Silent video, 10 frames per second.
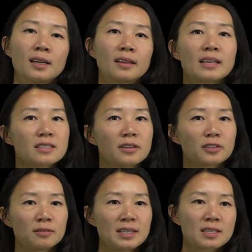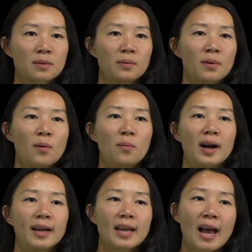That's another reason
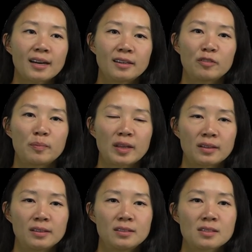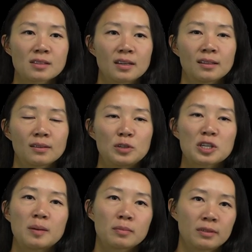why additive methods, which
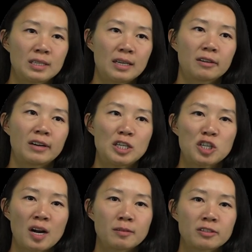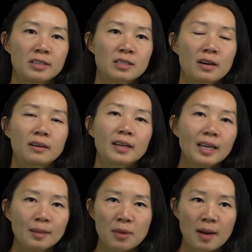can print integrated geometries, are
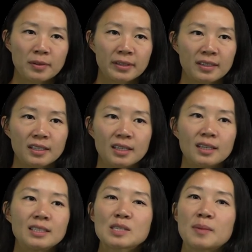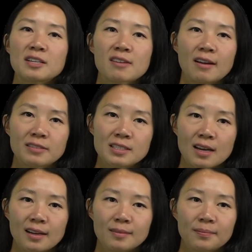gaining popularity in spacecraft
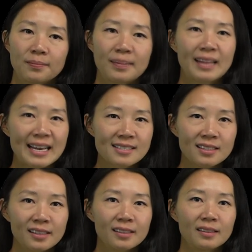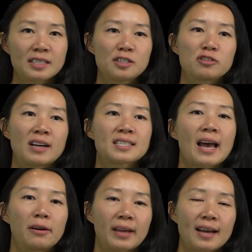design. Lastly, let's address
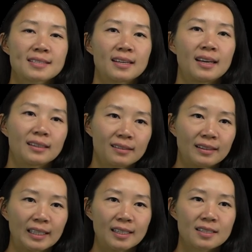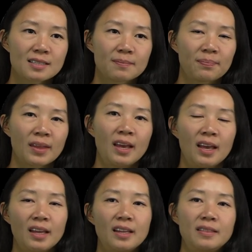outgassing and cleanliness.
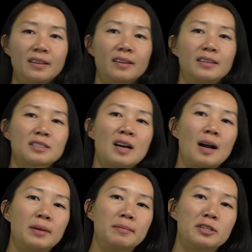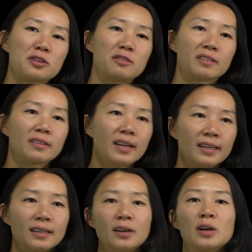In the top image over
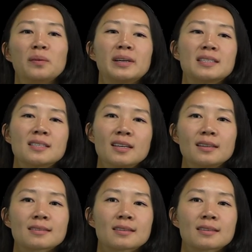there, we can see a